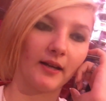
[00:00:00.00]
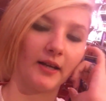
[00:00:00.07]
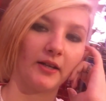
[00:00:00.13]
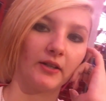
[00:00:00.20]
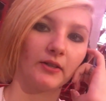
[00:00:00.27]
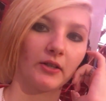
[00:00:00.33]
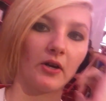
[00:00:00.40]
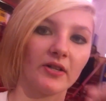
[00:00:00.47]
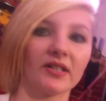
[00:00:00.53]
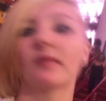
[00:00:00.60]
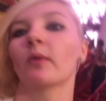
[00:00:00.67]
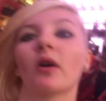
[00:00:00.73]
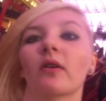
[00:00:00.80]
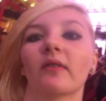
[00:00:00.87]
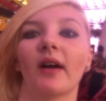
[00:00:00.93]
and go on
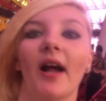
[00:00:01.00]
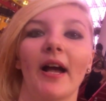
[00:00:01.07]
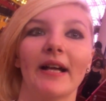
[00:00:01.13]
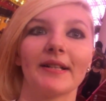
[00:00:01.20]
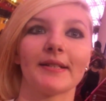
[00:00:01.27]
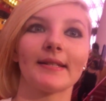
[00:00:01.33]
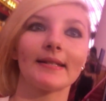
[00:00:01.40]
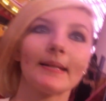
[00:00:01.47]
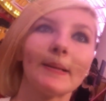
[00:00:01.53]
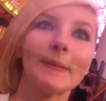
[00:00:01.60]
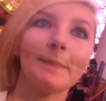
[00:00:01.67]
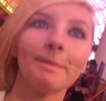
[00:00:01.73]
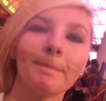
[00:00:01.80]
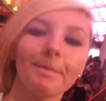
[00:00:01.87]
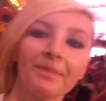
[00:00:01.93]
some more rides.
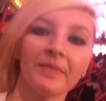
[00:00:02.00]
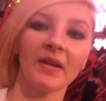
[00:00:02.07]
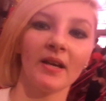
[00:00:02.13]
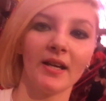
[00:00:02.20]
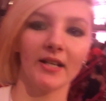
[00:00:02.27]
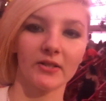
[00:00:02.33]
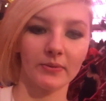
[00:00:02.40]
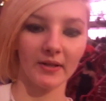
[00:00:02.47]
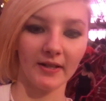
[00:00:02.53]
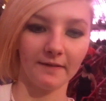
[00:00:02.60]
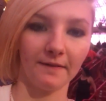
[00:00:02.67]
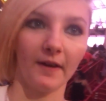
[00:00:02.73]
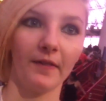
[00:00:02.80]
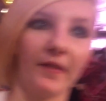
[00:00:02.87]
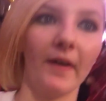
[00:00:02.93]
It's
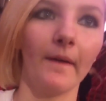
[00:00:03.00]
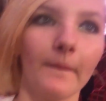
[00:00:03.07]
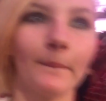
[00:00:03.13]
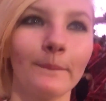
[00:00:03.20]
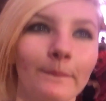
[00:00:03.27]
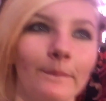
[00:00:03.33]
really fun though